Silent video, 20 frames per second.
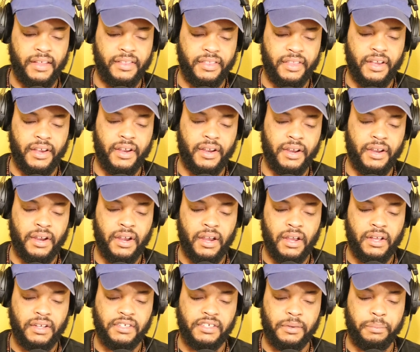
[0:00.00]
in their
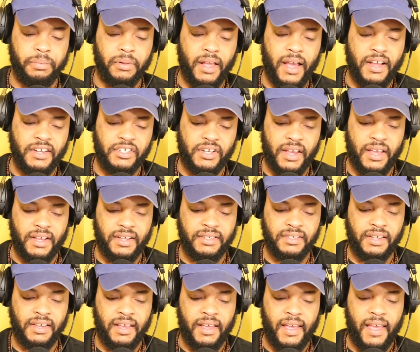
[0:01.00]
supply
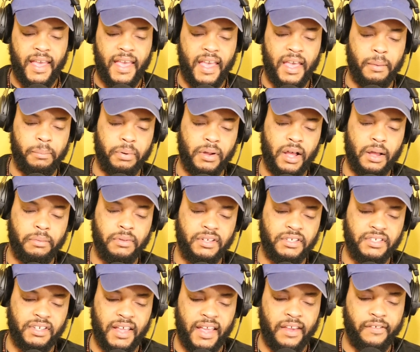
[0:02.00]
chains and
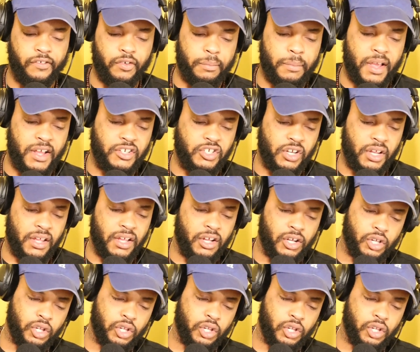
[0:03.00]
publish the information,